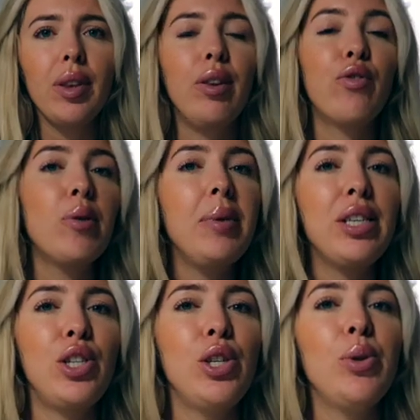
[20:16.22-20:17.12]
For me
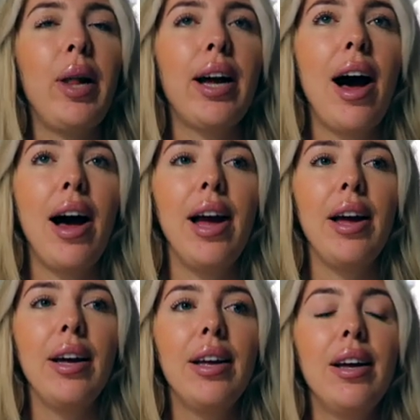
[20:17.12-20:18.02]
too, like
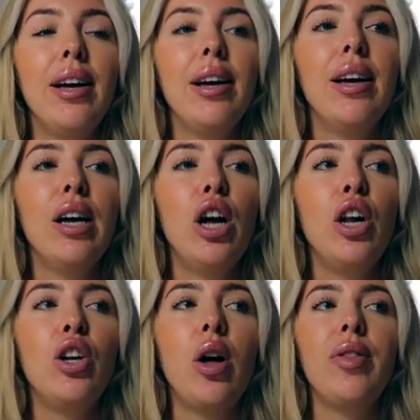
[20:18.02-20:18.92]

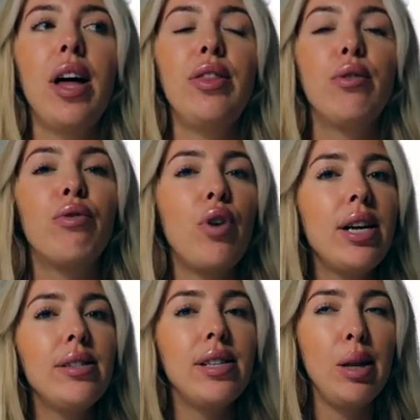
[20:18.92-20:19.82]
not that the
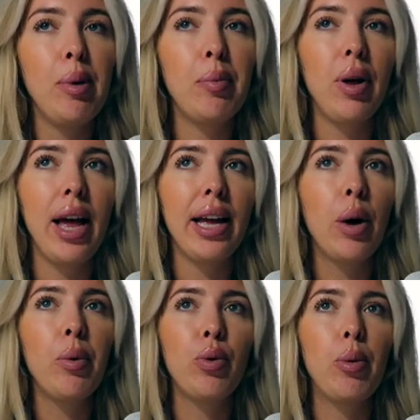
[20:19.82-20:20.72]
friends and the people I hang
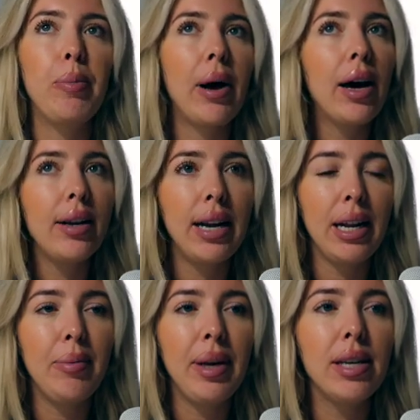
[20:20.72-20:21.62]
out with were bad in
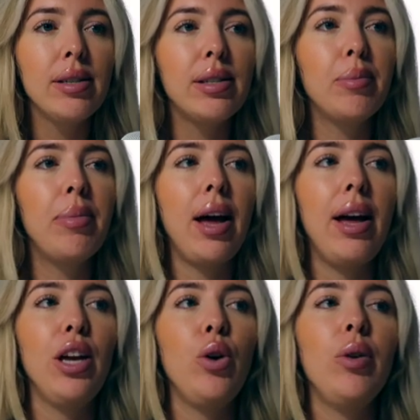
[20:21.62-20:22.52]
any means,
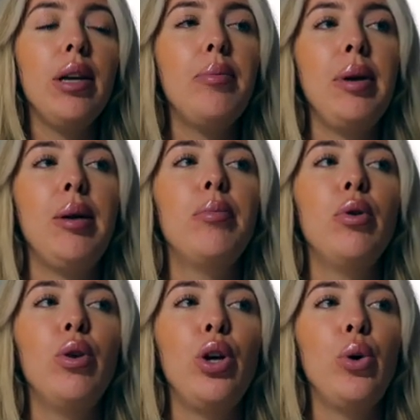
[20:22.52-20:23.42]
but you need
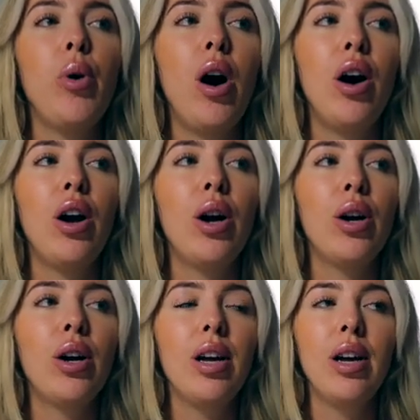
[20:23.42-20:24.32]
people who
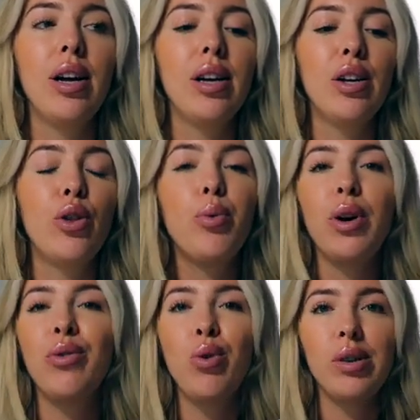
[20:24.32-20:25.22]
are 3
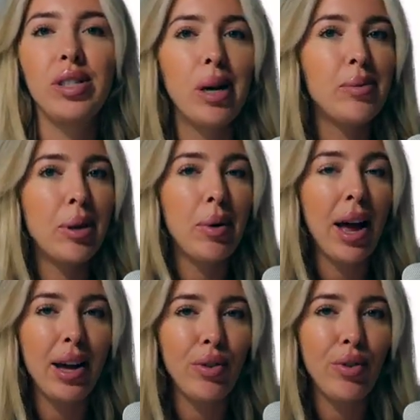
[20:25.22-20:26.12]
or 4 steps
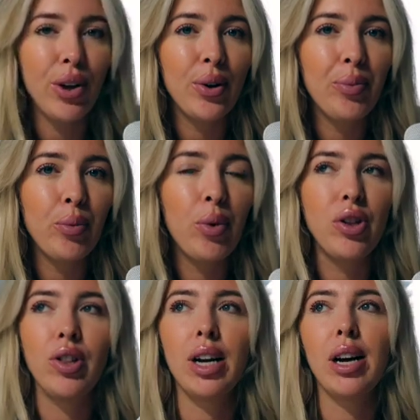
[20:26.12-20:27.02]
ahead of you,
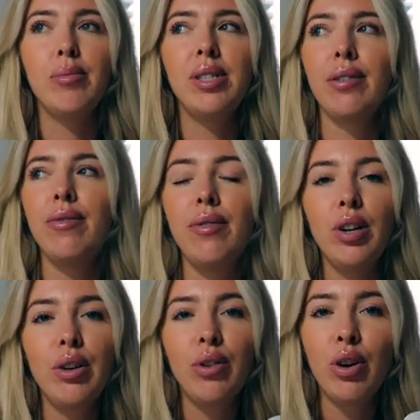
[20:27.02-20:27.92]
whether that comes to
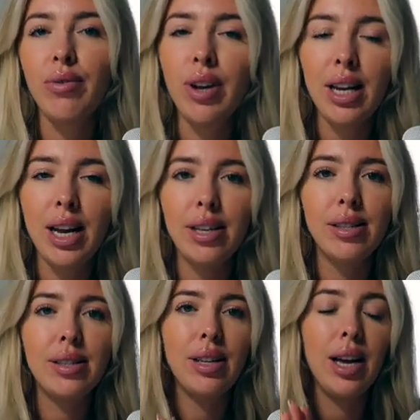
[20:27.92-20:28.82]
your
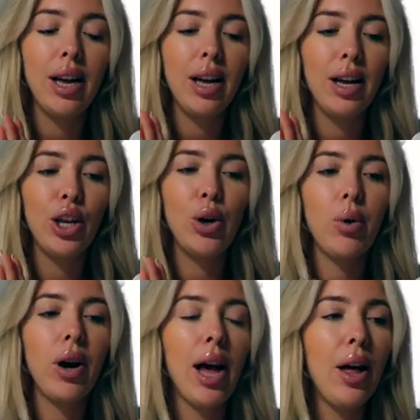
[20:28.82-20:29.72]
fitness,
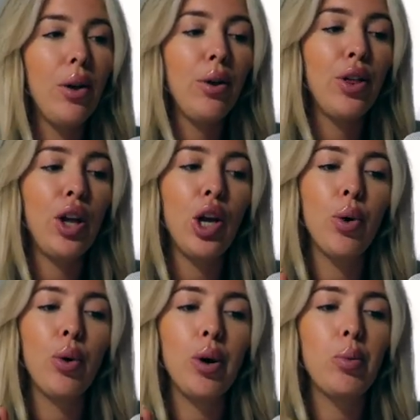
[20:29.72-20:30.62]
your health,
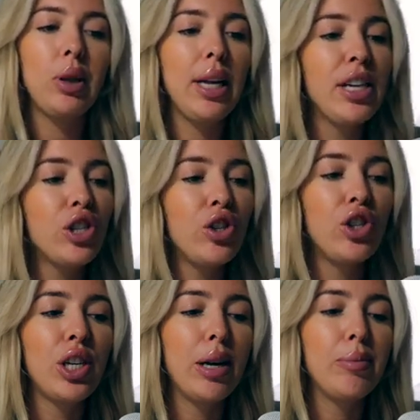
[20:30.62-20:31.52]
your
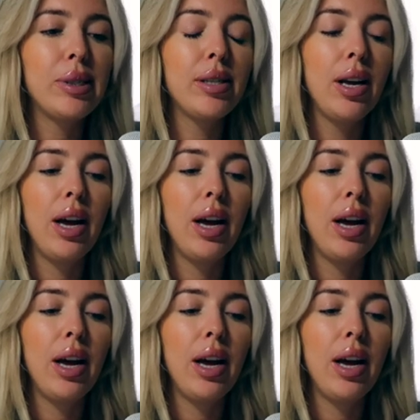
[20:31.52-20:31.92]
relationships,